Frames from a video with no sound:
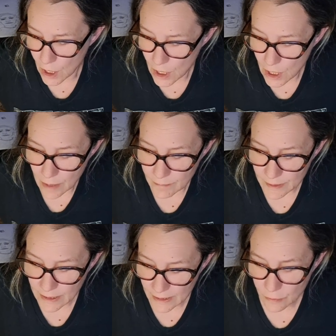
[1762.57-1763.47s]

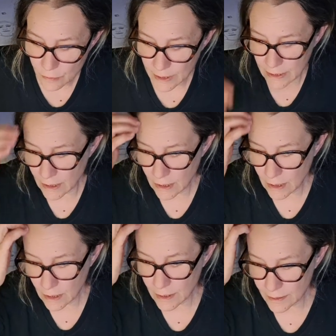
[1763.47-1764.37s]
But anyway,
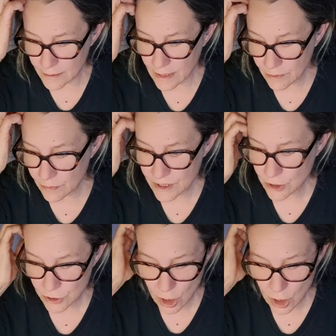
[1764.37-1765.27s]
then we
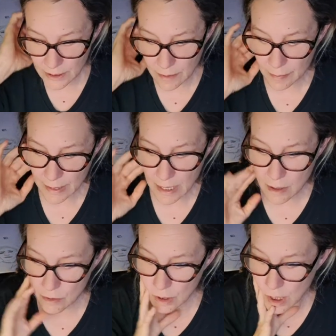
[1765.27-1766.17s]
start talking
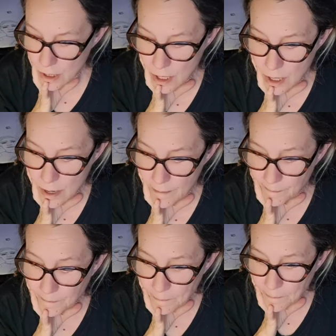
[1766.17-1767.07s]
about
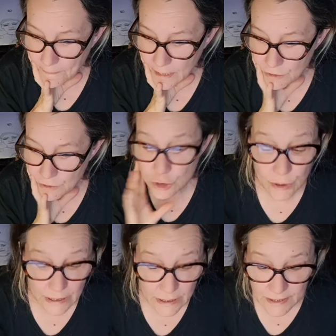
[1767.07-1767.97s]
the
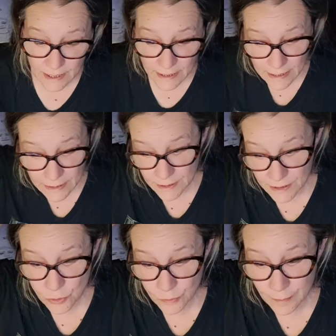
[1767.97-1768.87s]
trees. Like
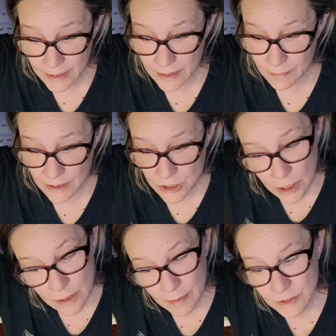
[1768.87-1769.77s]
Aiden is reminding me to
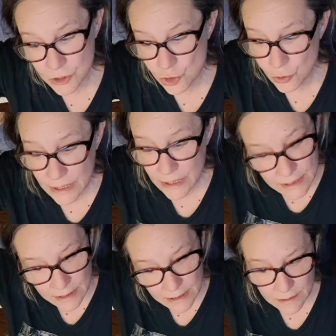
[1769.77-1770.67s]
talk about the
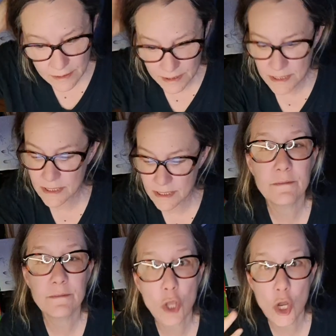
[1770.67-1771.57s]
trees, and this is
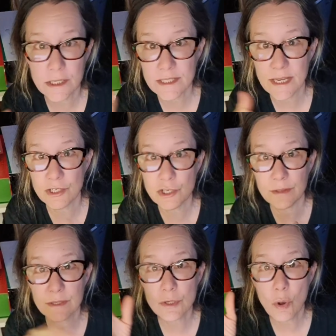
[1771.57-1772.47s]
kind of a long
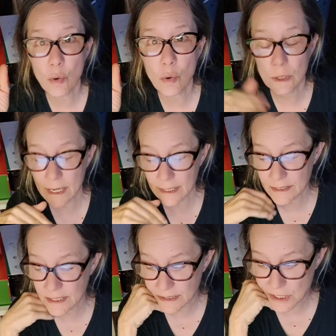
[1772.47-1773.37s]
section, this whole
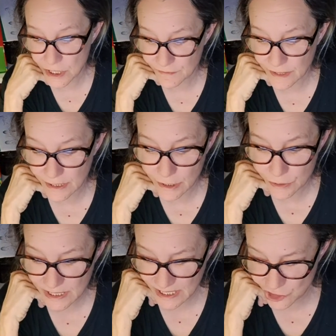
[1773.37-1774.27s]
like TikTok
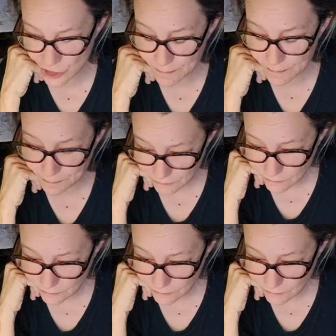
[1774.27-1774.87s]
video section.